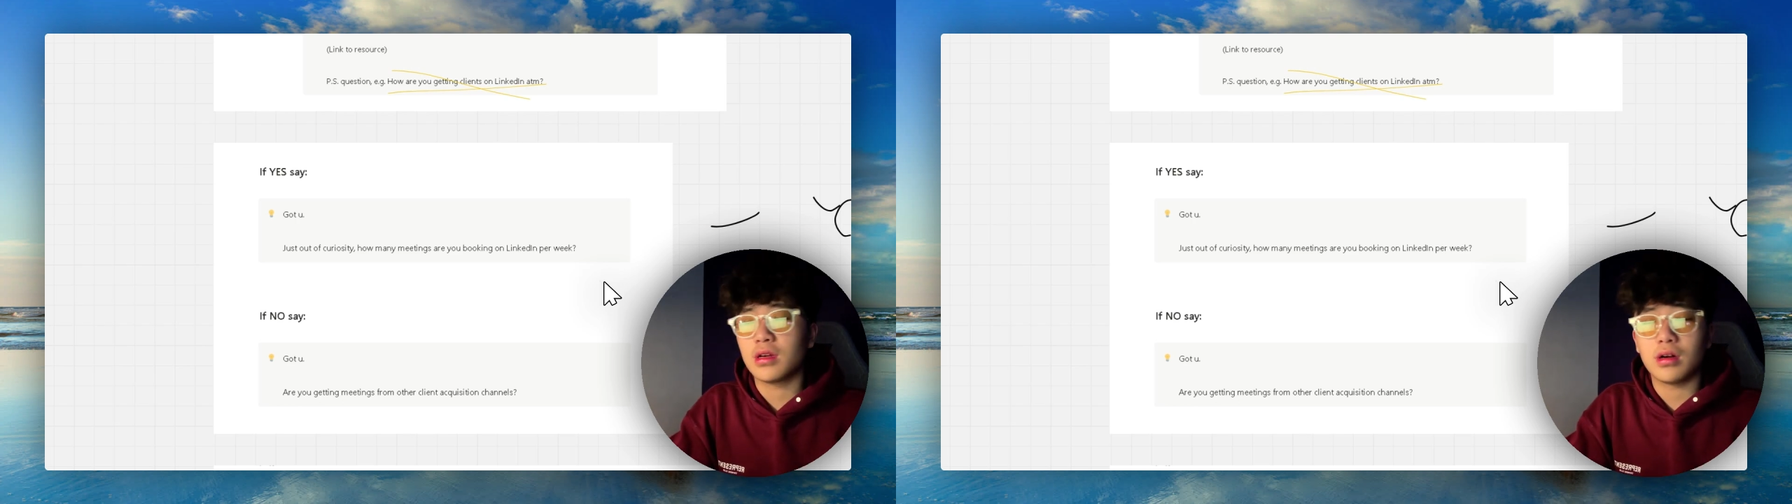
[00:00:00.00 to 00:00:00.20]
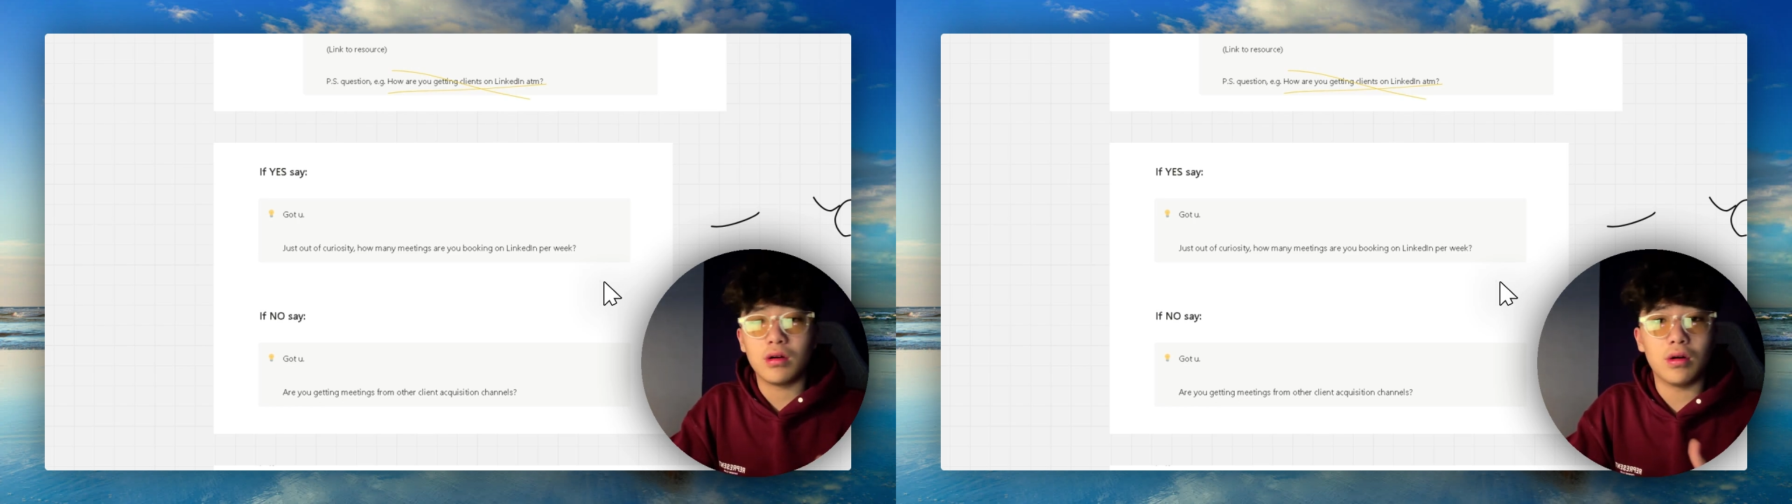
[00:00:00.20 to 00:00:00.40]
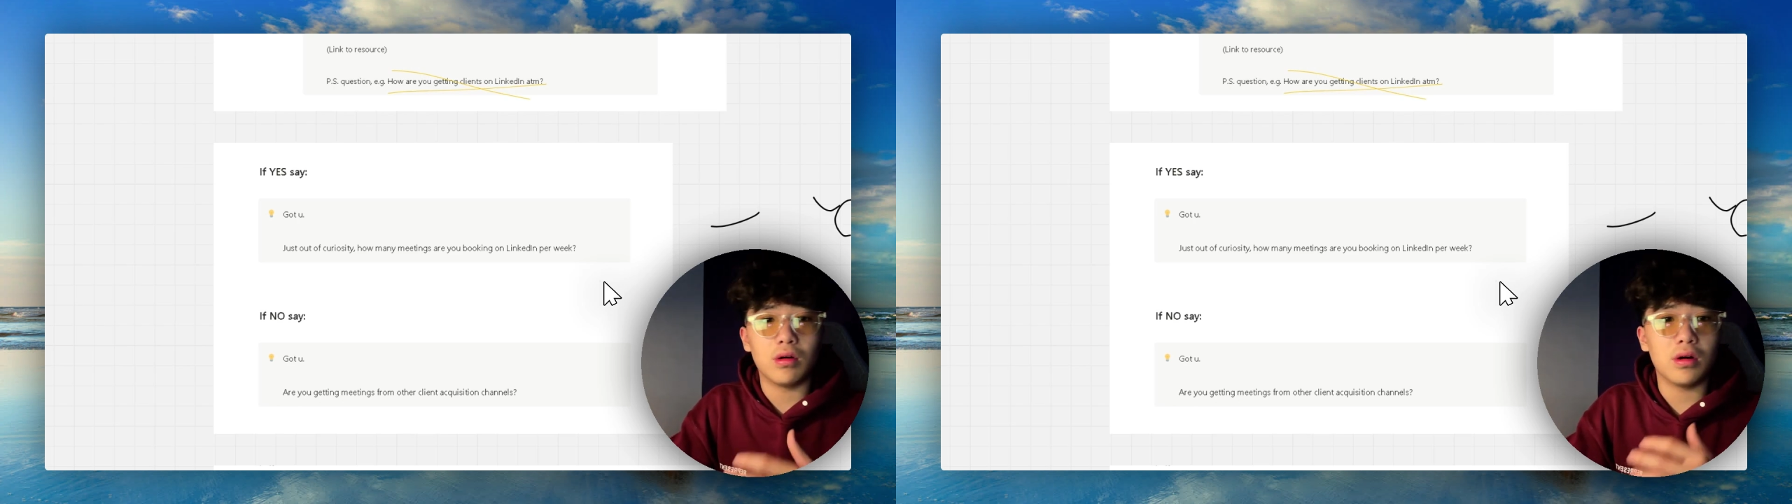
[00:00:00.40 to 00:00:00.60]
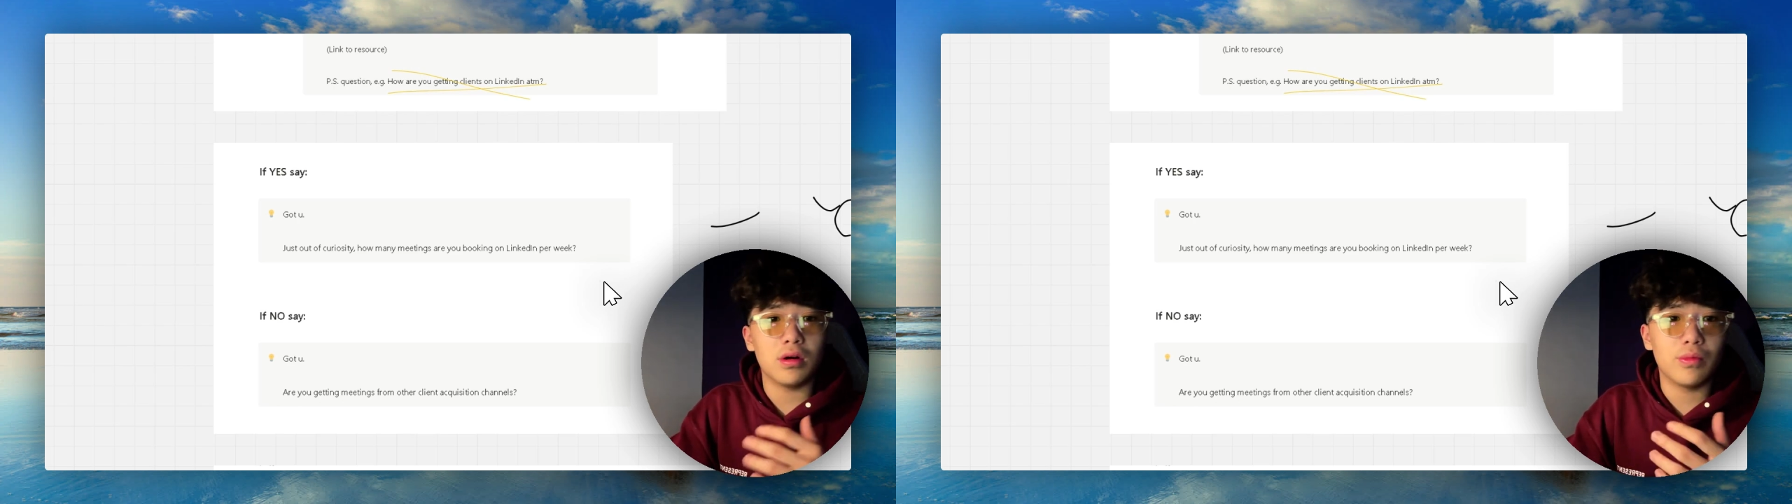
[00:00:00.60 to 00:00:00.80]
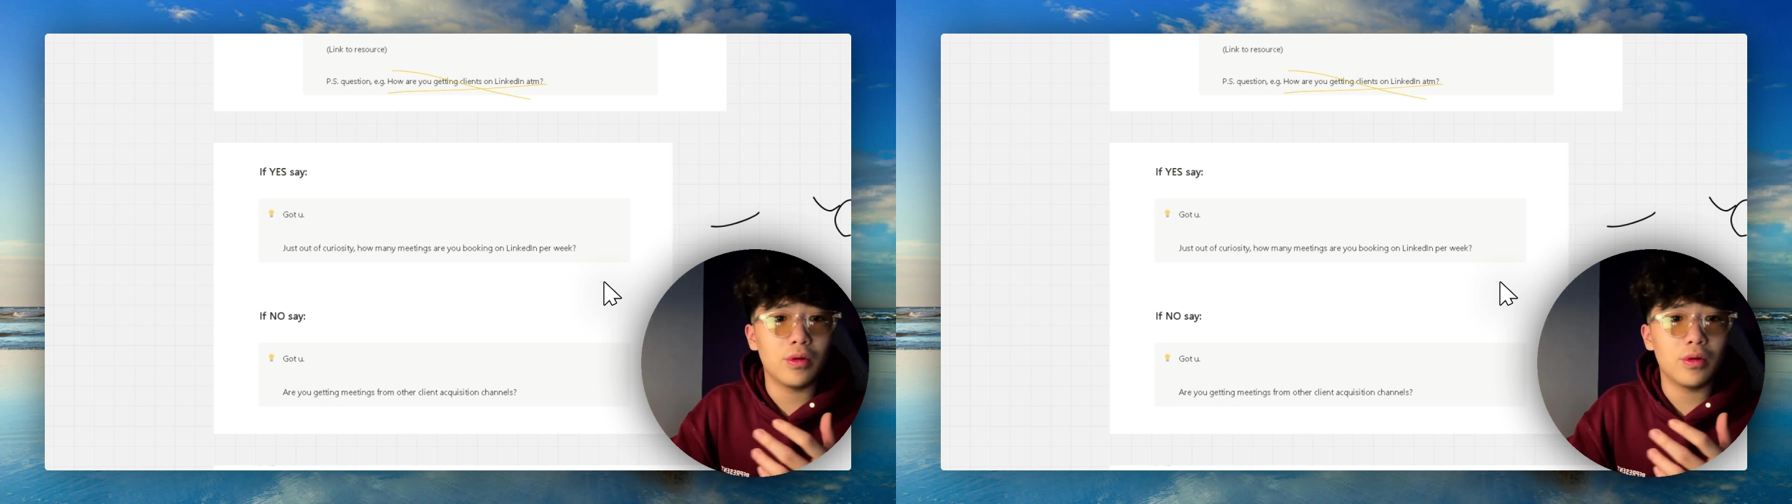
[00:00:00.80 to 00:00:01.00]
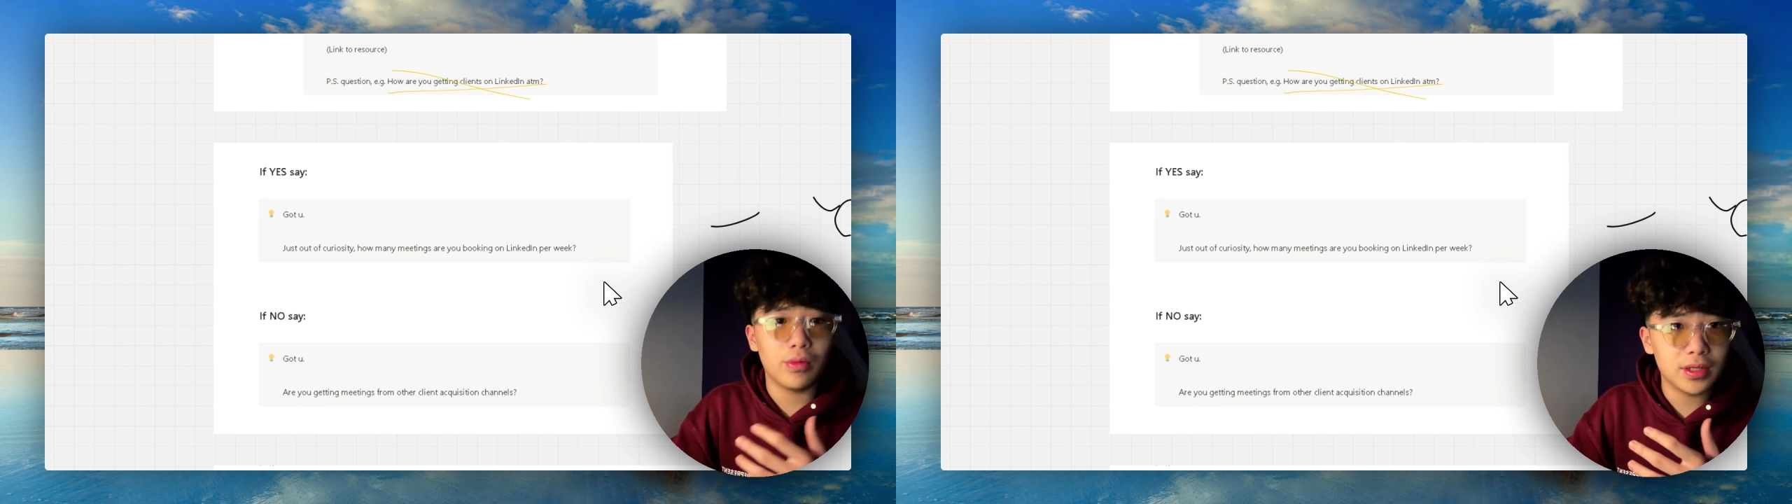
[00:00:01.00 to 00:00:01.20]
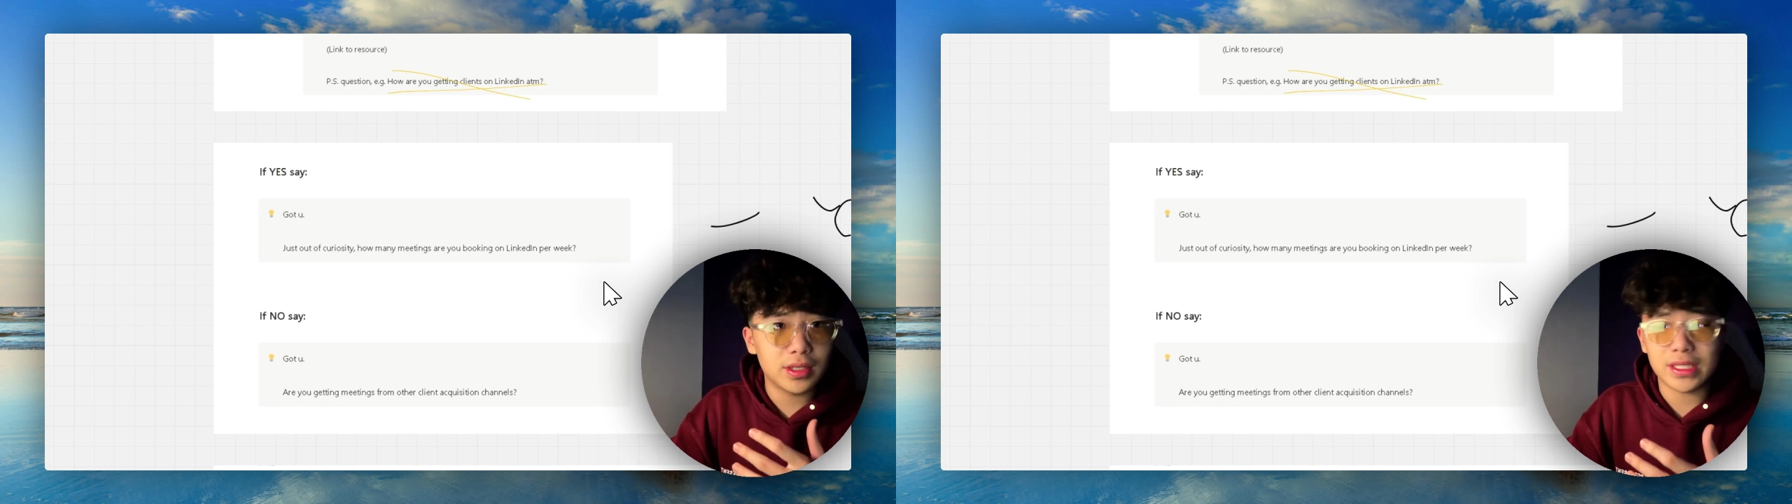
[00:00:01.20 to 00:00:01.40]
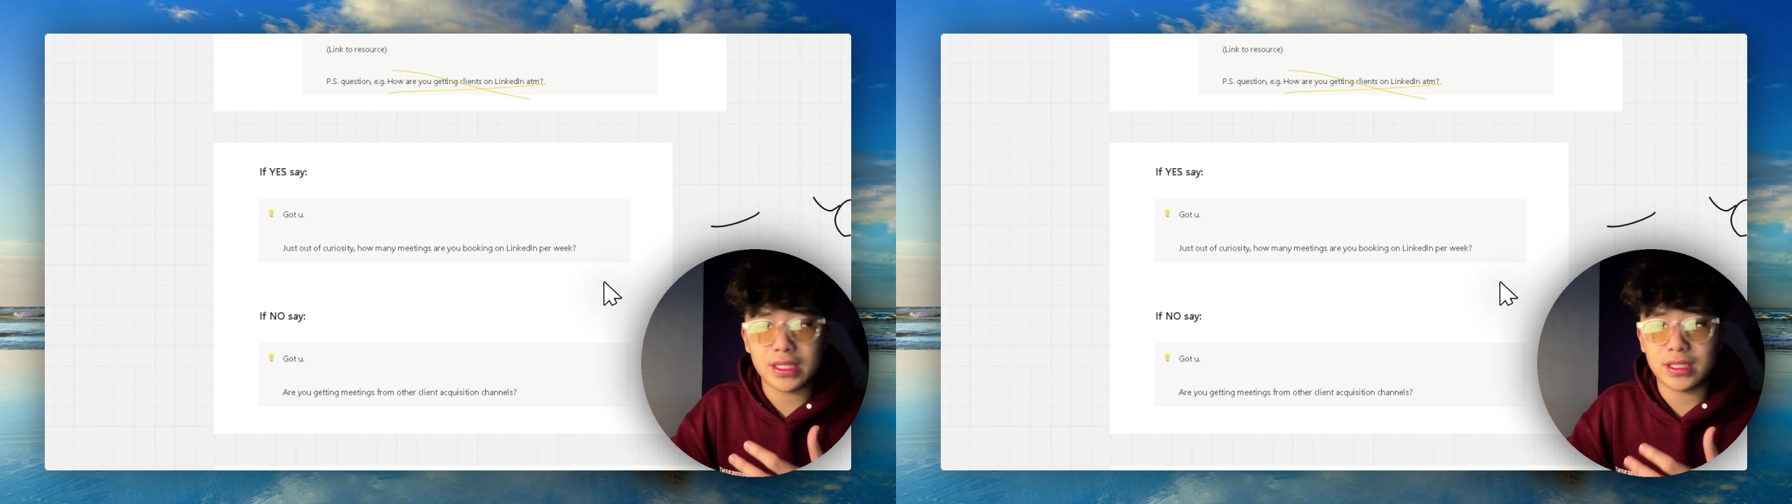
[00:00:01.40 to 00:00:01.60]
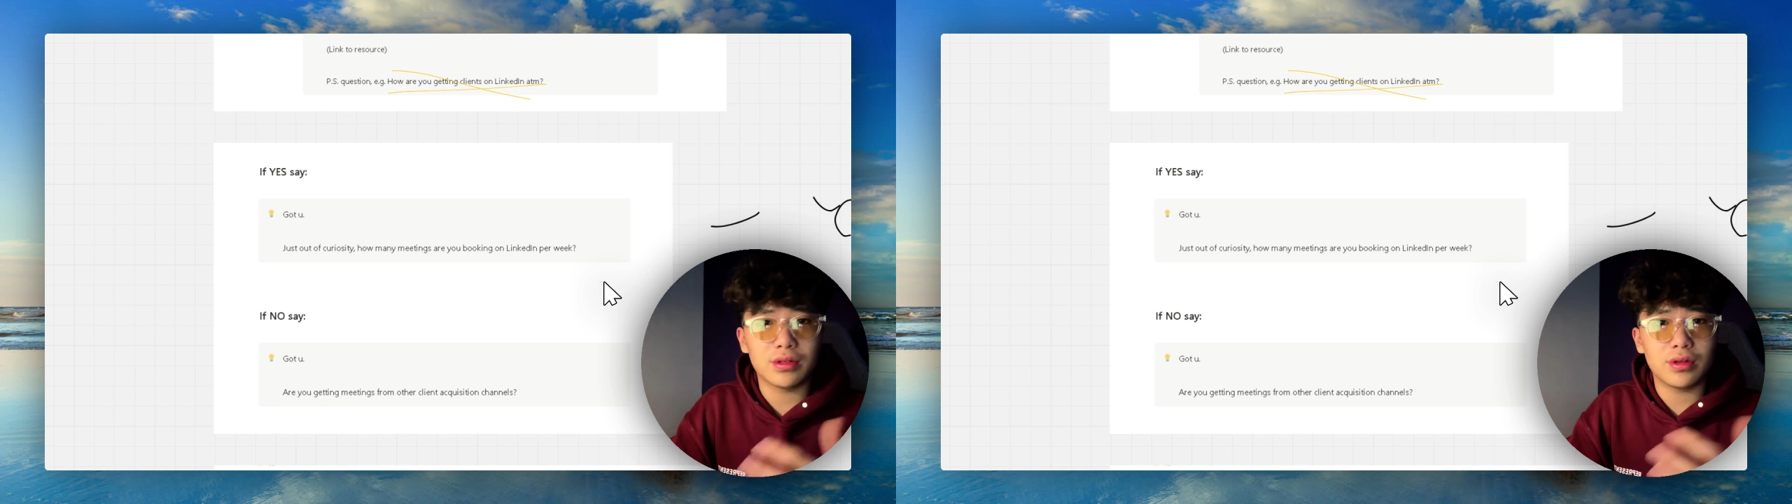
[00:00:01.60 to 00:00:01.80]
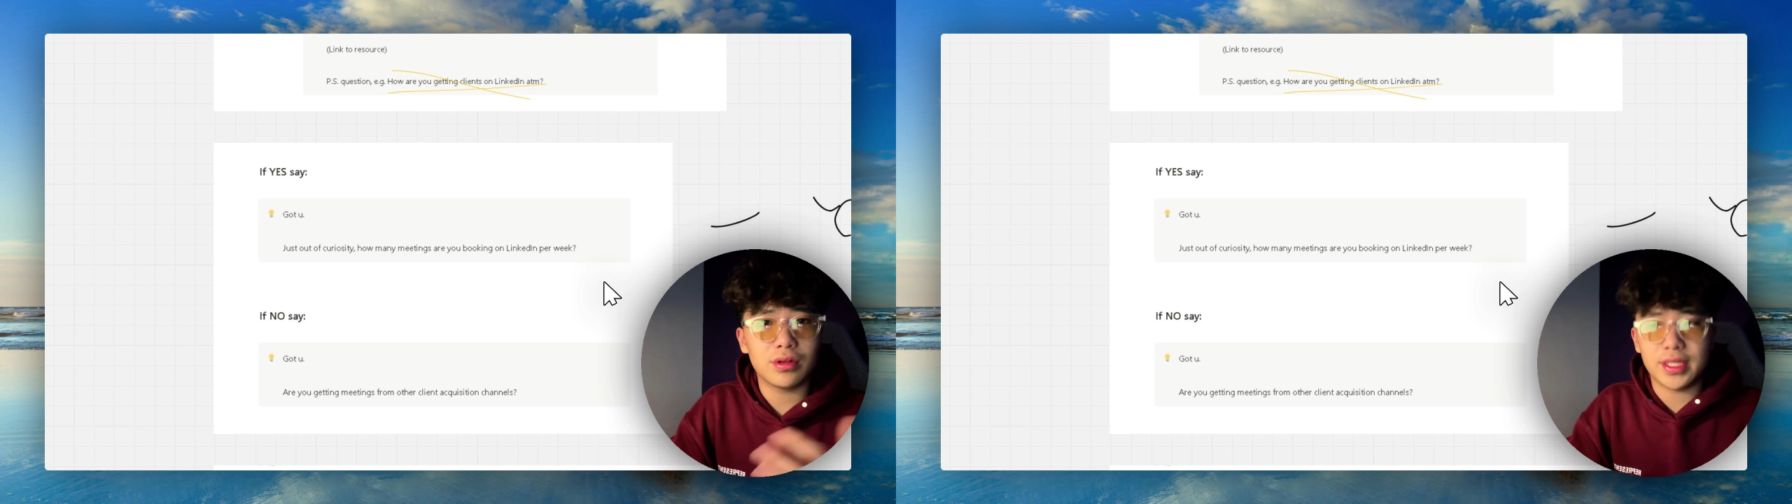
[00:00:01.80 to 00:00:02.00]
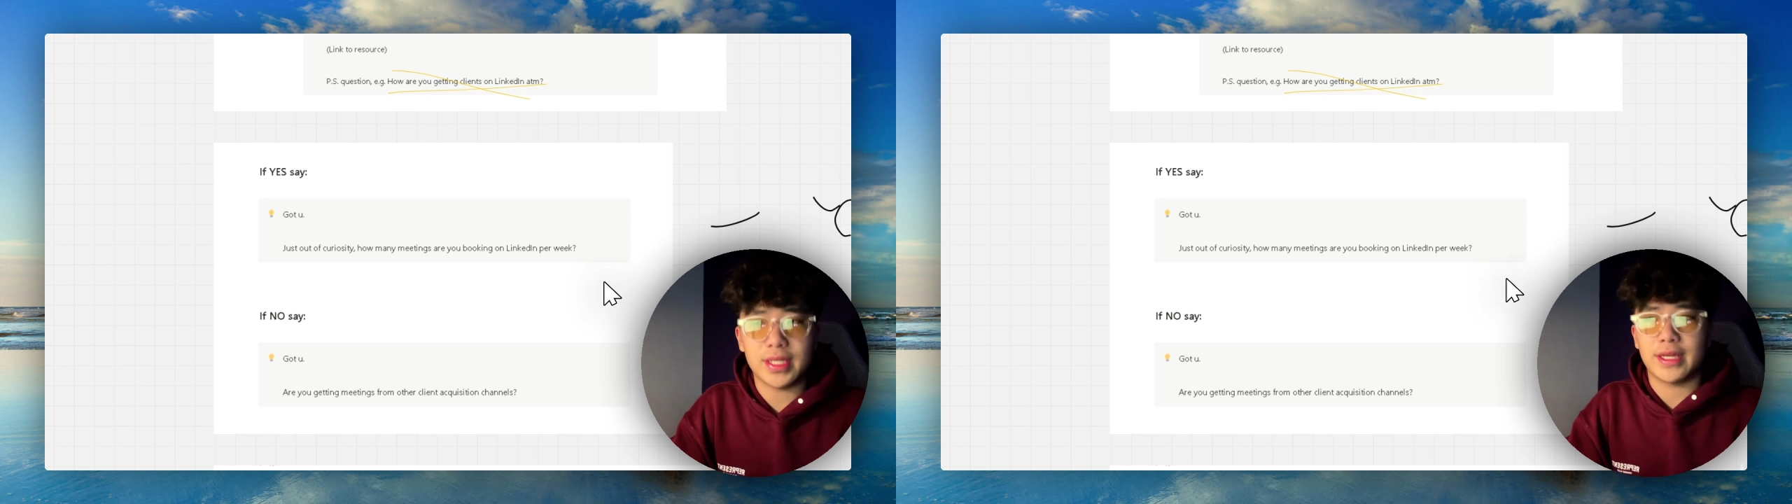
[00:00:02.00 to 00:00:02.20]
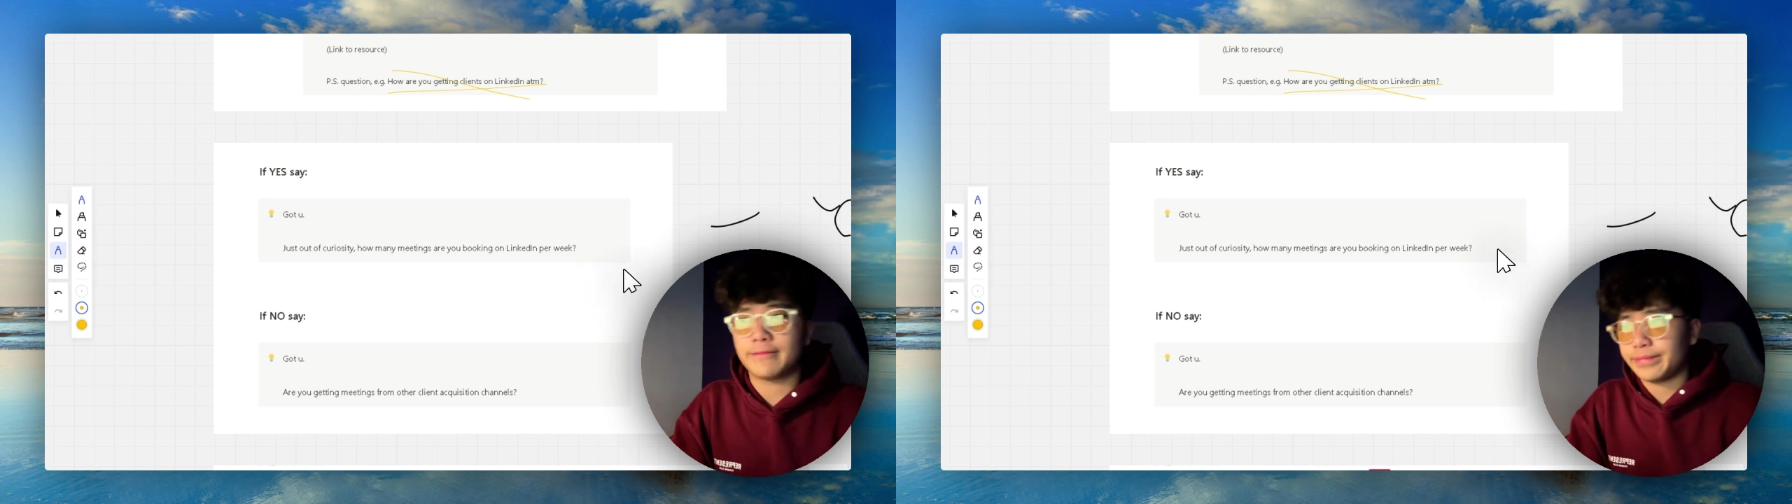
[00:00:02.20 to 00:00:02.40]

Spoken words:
Or what are the reasons you're not using it?